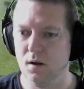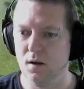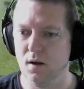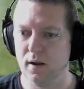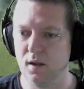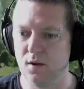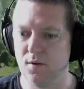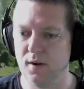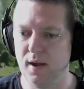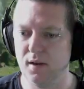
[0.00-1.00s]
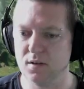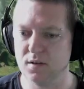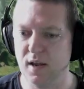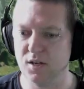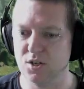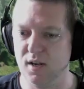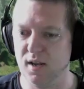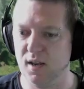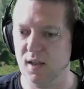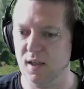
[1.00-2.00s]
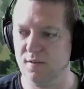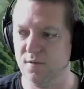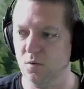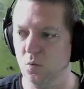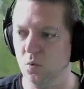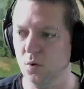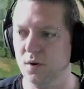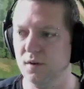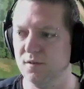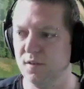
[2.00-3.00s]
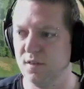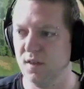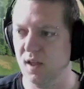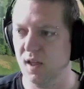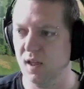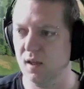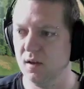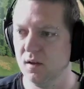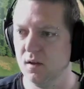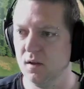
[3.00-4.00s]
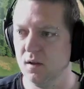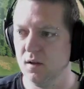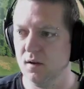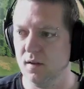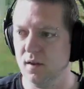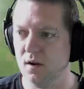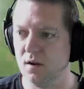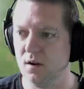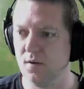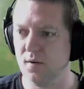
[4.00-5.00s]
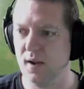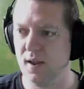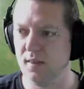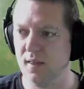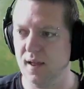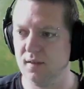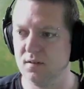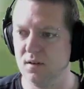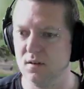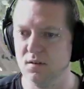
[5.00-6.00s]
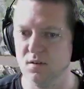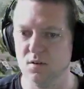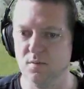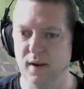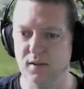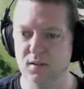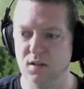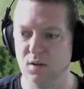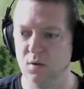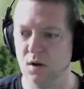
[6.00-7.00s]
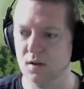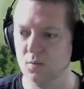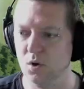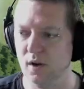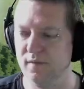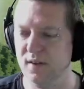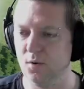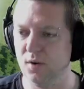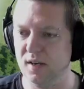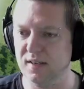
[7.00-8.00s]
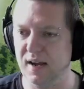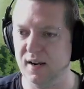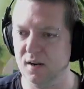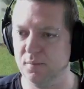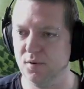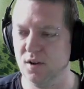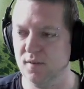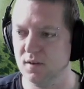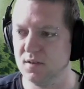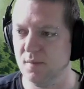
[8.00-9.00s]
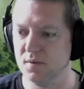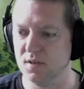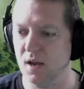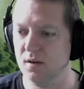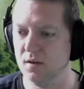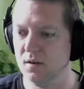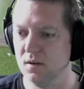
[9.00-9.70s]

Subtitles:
I can create a station out here for wood and for thingy, and then I can create that to do basically what I've already done in a previous episode,